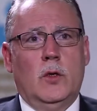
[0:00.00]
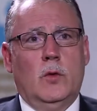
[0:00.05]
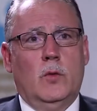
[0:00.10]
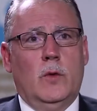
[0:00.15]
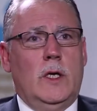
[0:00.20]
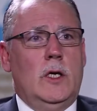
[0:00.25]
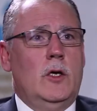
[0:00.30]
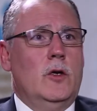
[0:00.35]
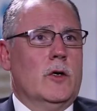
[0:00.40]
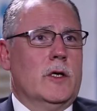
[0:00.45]

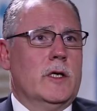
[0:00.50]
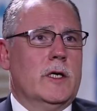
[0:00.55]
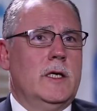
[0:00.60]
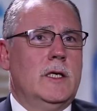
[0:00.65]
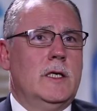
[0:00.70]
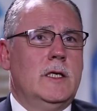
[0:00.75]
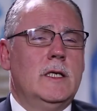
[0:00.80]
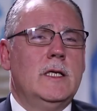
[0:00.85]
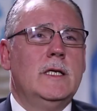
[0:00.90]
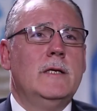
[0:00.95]
Well, look,
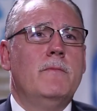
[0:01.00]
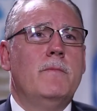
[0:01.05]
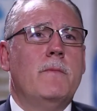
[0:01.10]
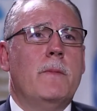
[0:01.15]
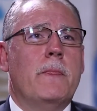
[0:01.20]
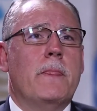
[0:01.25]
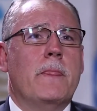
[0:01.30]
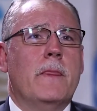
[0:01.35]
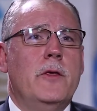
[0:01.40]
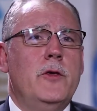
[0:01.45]

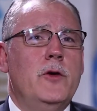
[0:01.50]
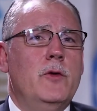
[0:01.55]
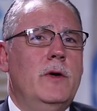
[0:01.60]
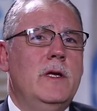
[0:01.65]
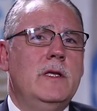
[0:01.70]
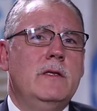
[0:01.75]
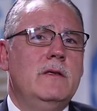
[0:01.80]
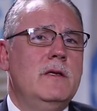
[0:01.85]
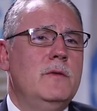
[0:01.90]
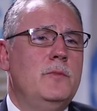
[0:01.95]

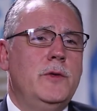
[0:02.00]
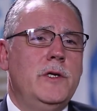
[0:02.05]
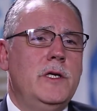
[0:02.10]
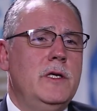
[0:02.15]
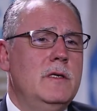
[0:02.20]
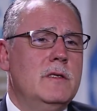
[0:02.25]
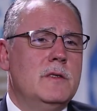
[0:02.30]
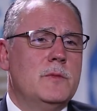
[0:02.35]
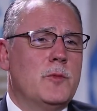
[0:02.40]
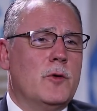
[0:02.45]

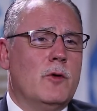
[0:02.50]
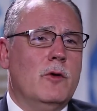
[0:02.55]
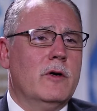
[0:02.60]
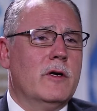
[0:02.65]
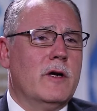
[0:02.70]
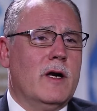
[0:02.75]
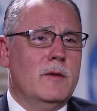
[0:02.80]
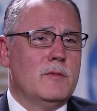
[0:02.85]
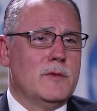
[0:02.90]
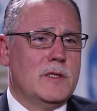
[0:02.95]
UNDP's
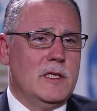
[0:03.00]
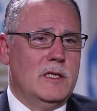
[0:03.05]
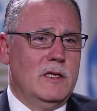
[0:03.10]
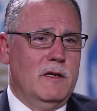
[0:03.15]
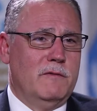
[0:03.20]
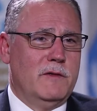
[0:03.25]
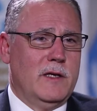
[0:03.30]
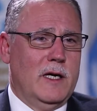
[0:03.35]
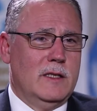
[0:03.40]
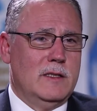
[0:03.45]
programs in
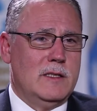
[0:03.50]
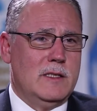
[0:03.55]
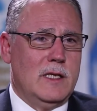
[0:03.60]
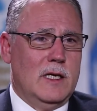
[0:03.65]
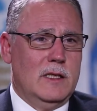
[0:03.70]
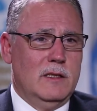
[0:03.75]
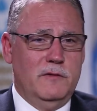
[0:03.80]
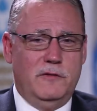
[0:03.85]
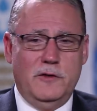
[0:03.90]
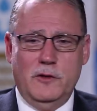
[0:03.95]

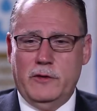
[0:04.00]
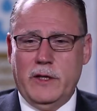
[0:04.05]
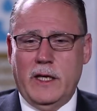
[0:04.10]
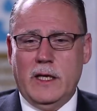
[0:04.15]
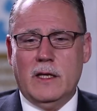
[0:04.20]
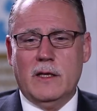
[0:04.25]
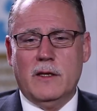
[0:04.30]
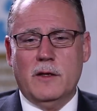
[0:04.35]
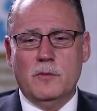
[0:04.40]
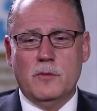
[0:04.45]
Afghanistan, if you
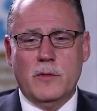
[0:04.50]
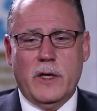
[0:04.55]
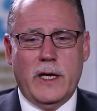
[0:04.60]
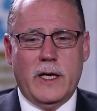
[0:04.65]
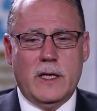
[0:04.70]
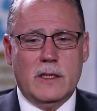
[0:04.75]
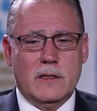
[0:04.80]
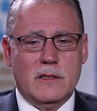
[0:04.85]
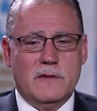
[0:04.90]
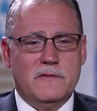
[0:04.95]
take them
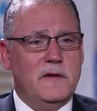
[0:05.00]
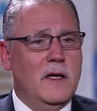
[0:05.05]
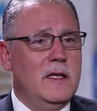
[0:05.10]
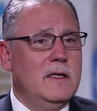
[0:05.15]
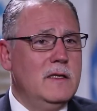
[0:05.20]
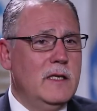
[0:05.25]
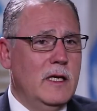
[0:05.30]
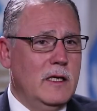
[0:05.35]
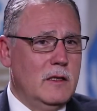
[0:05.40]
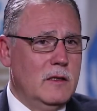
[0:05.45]
as
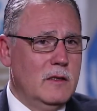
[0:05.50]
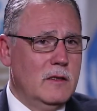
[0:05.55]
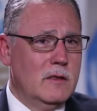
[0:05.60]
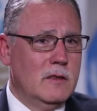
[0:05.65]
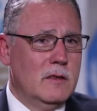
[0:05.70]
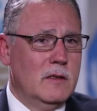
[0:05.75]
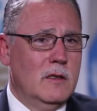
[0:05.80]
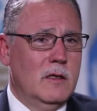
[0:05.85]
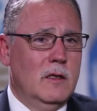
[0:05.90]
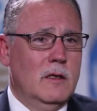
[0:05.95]
funding,
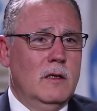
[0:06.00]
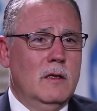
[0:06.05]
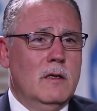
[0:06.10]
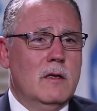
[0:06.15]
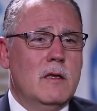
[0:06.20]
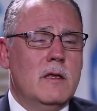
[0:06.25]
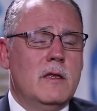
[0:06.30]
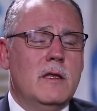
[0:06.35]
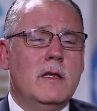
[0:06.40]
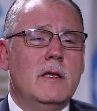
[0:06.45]

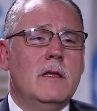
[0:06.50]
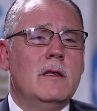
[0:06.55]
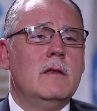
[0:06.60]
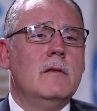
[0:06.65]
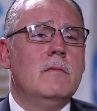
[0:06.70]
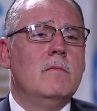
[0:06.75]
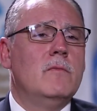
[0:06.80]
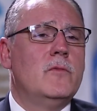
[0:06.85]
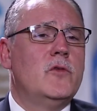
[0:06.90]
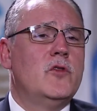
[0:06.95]

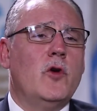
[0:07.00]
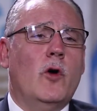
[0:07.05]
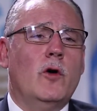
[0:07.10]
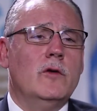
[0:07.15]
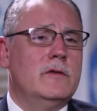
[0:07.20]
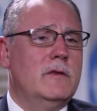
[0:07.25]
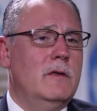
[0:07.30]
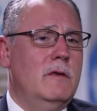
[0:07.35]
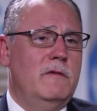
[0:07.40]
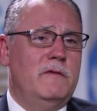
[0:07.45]

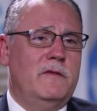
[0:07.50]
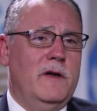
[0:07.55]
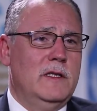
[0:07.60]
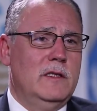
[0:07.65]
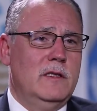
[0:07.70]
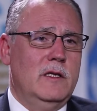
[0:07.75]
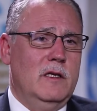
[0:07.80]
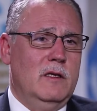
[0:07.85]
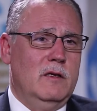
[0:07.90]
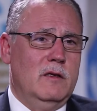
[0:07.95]
total
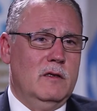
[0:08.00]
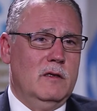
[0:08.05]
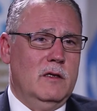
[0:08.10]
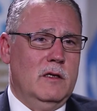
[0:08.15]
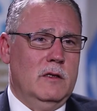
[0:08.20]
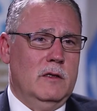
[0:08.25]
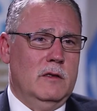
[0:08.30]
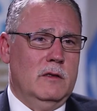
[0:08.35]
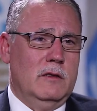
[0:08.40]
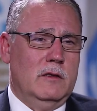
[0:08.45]
funding
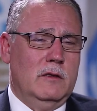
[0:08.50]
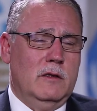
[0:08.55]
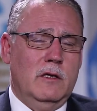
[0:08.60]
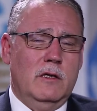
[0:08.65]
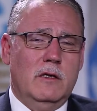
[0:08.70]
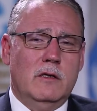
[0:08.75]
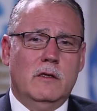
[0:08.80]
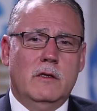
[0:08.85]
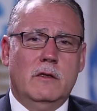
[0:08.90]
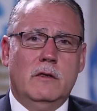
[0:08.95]

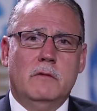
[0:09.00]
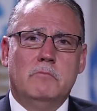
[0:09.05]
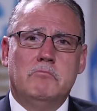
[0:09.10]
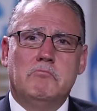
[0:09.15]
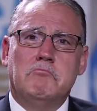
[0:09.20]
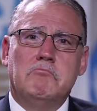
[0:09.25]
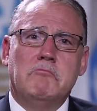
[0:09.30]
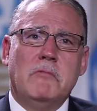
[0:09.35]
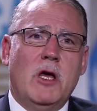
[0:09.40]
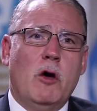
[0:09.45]

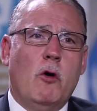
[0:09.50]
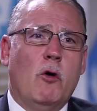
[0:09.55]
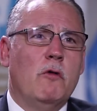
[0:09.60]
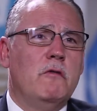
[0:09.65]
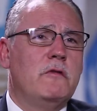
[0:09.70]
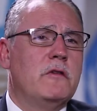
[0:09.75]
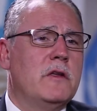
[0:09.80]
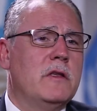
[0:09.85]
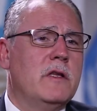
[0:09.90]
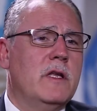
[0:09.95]

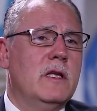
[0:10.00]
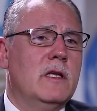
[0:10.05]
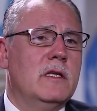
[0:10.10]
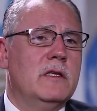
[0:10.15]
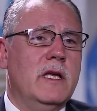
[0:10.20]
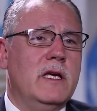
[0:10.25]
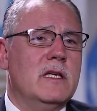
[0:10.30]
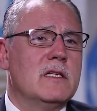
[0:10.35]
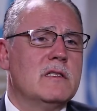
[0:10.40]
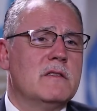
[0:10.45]
over the
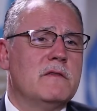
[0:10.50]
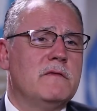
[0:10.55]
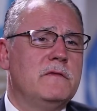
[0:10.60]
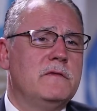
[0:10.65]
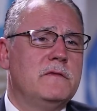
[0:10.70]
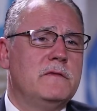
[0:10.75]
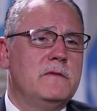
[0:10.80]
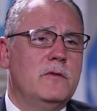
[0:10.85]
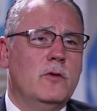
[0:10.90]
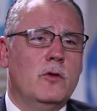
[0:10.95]
next
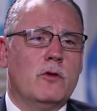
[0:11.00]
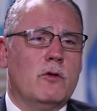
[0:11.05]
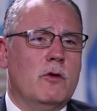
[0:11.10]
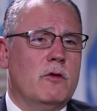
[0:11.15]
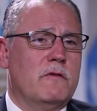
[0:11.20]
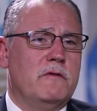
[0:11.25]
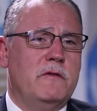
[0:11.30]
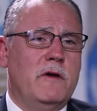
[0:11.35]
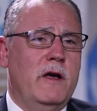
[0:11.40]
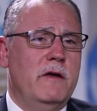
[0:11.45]
4 or
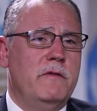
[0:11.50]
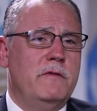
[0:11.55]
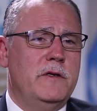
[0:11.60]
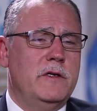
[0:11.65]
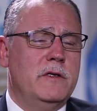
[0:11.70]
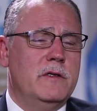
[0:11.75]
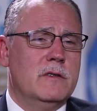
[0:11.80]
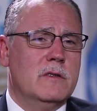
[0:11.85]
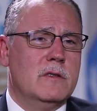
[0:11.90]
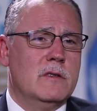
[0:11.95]
5
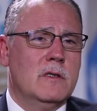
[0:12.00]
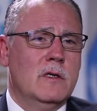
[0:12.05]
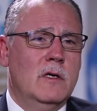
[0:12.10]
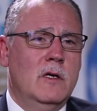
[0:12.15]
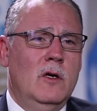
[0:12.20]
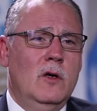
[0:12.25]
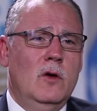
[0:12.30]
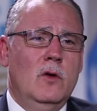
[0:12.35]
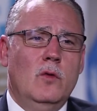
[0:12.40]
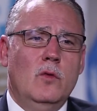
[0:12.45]
years
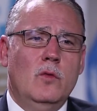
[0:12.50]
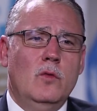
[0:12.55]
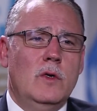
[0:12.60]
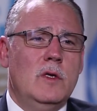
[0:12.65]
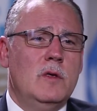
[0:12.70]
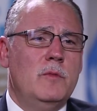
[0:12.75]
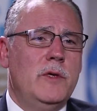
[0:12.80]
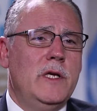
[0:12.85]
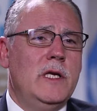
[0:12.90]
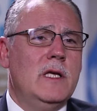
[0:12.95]

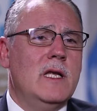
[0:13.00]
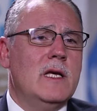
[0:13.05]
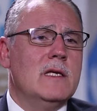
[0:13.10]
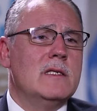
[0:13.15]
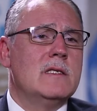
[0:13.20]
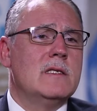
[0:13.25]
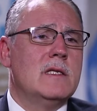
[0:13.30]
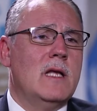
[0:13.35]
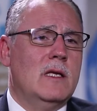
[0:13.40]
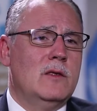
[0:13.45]
will be
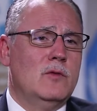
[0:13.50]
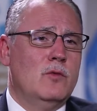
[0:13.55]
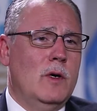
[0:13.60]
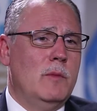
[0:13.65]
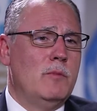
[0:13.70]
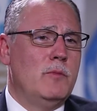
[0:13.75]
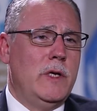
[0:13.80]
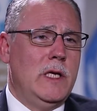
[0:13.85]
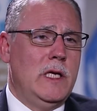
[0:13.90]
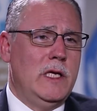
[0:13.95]
less than
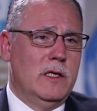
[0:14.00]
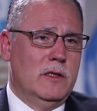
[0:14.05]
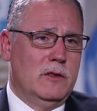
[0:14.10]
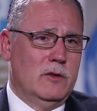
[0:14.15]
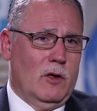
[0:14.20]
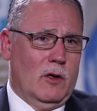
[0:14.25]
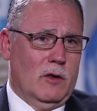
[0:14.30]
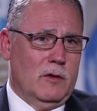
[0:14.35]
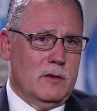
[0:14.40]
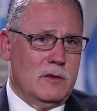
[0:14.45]
$1 billion.
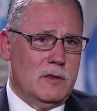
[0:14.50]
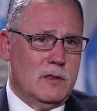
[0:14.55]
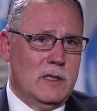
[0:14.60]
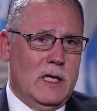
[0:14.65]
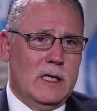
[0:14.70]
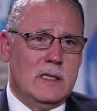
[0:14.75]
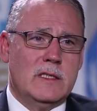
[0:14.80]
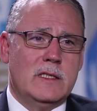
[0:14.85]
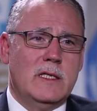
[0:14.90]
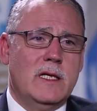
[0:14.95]

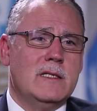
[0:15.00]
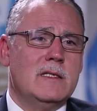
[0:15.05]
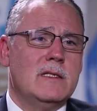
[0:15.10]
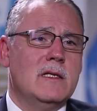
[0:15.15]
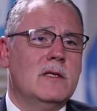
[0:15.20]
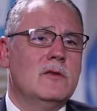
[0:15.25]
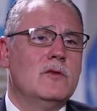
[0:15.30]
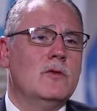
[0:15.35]
That's less than